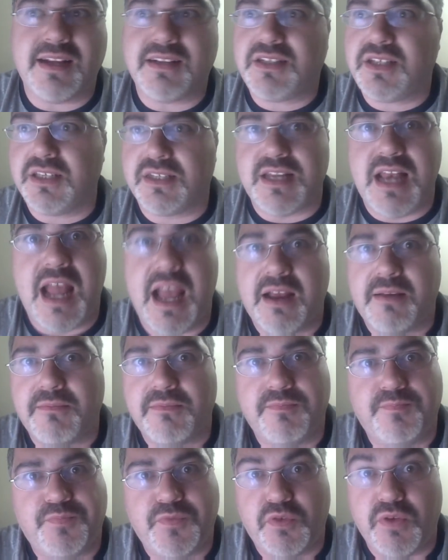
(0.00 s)
It's just not
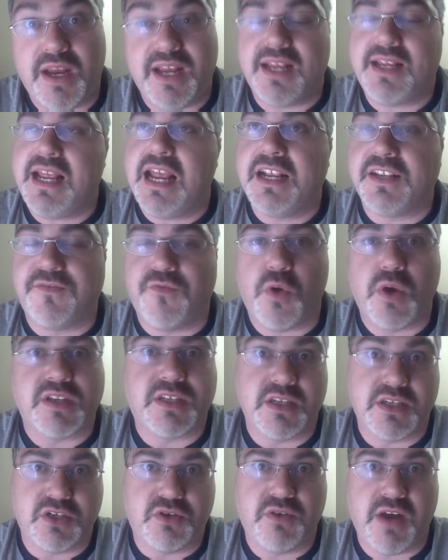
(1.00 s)
great. His
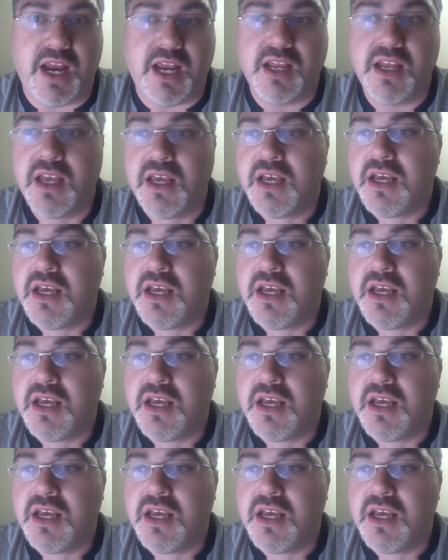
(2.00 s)
voice is great.